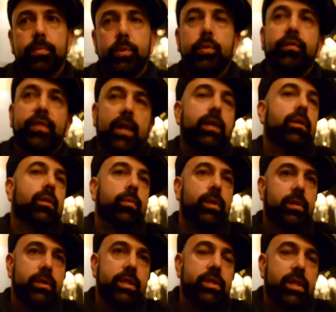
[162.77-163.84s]
proof that you're a
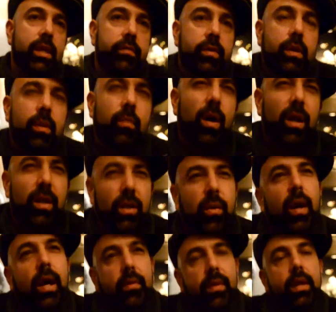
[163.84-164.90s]
real DJ. If you can rock a
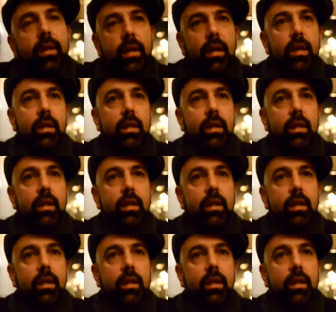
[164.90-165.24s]
crowd, then